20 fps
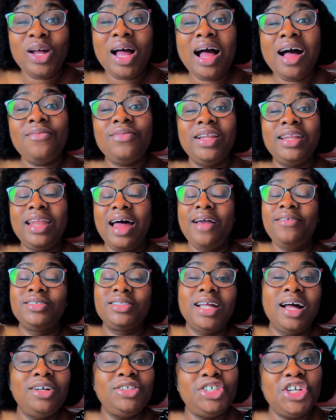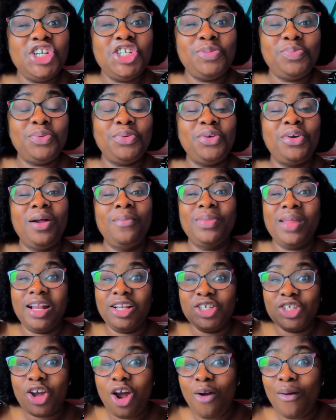have a lifestyle change program that
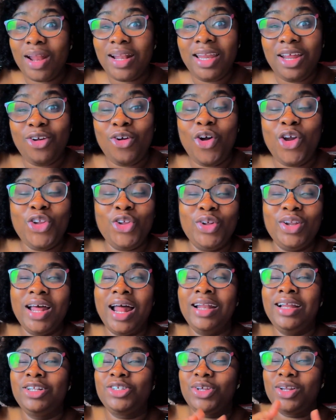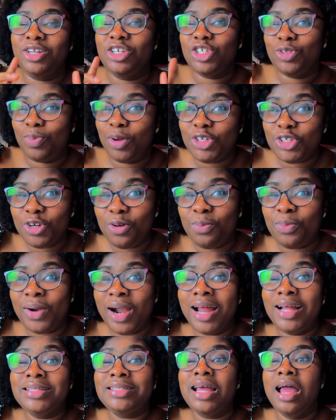is currently going on, and it's on a special
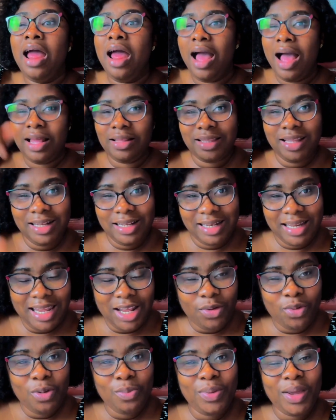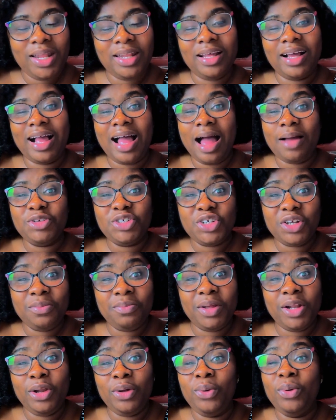price. The link will be in the caption
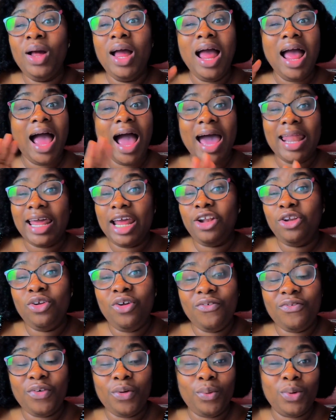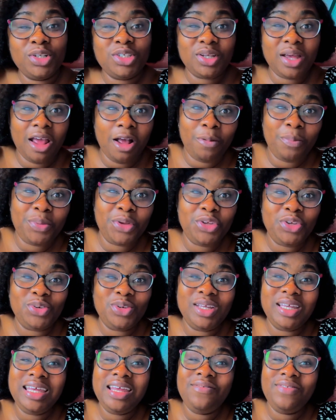below, and I look forward to helping
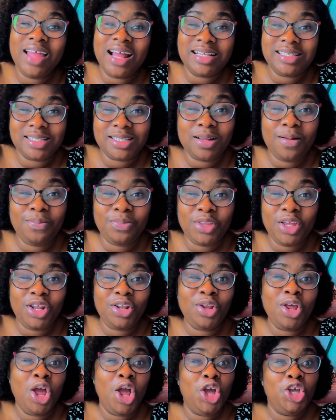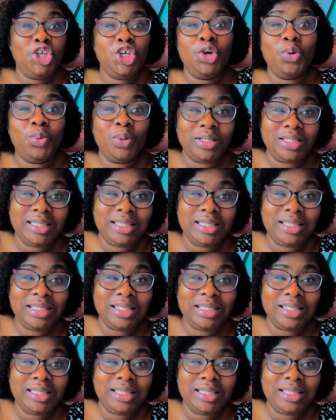you if that's something you would